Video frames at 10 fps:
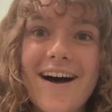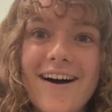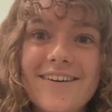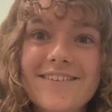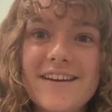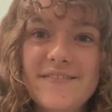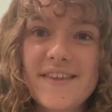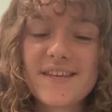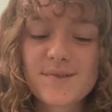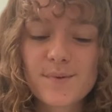All right,
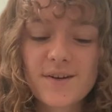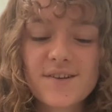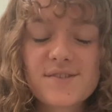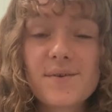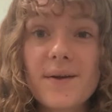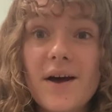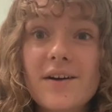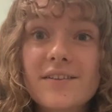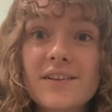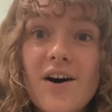Faith Explorers, going
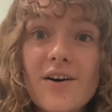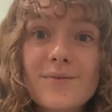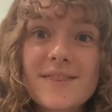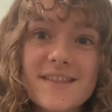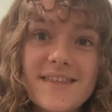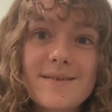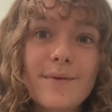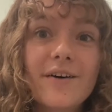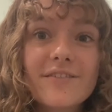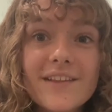along with the theme
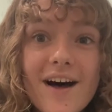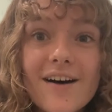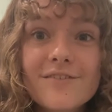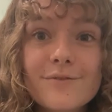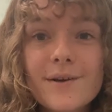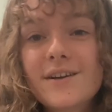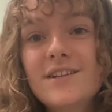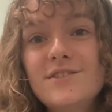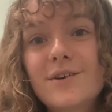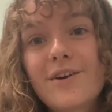of love, we're gonna
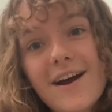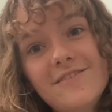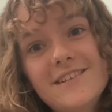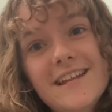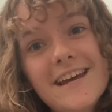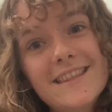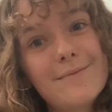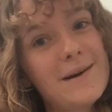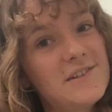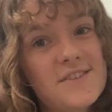do a craft today that
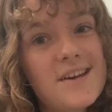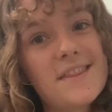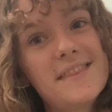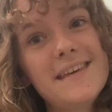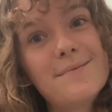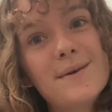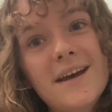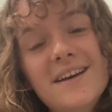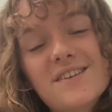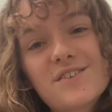matches that theme,
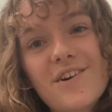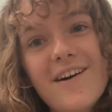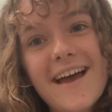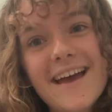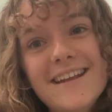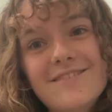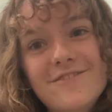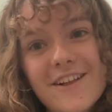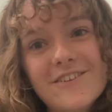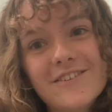so go ahead and
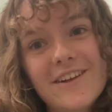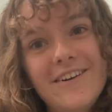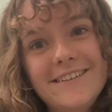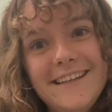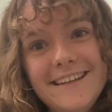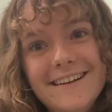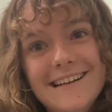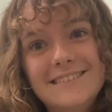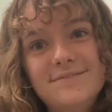follow along here.